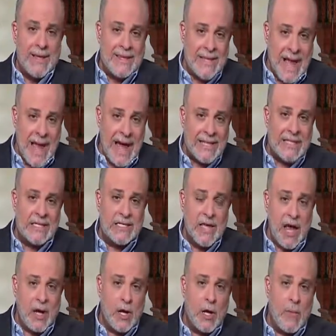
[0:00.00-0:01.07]
That
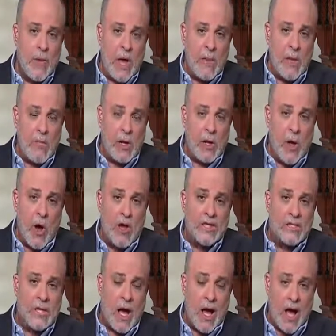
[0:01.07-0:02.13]
Second Amendment
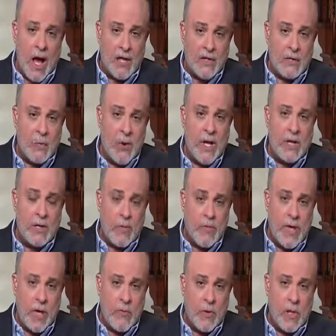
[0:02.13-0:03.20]
belongs to us, we the
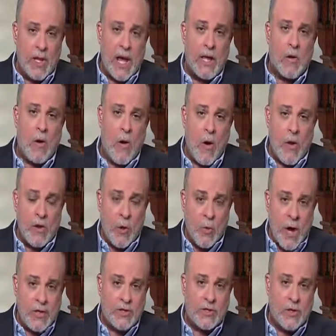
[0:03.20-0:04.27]
people, like all the
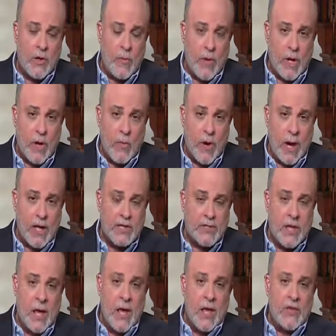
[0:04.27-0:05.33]
rest of the Bill of Rights.